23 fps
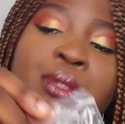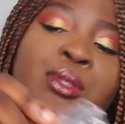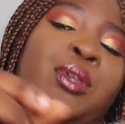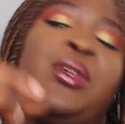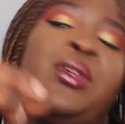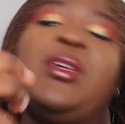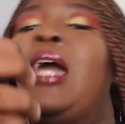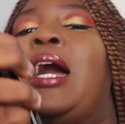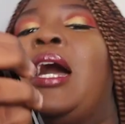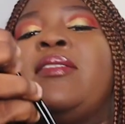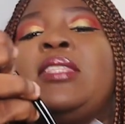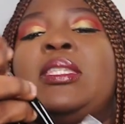So
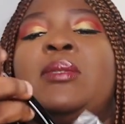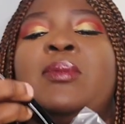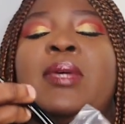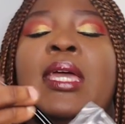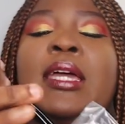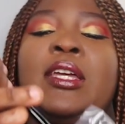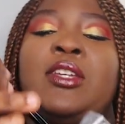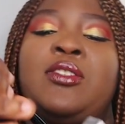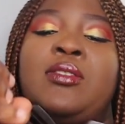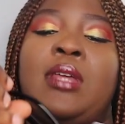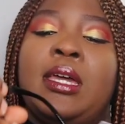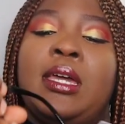you have to be
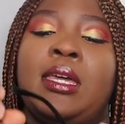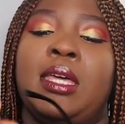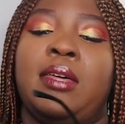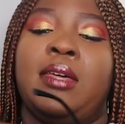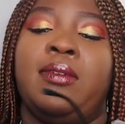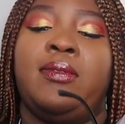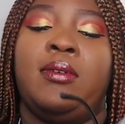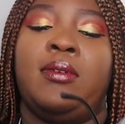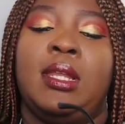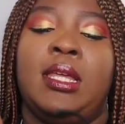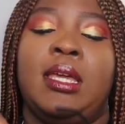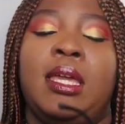extra
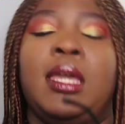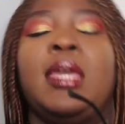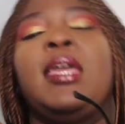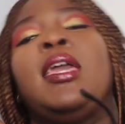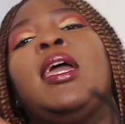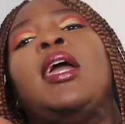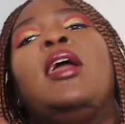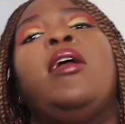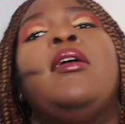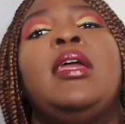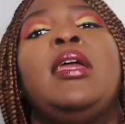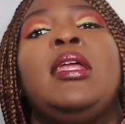careful in
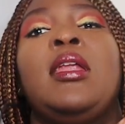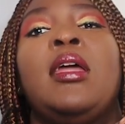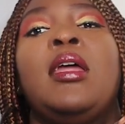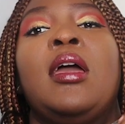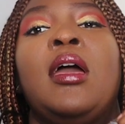carrying.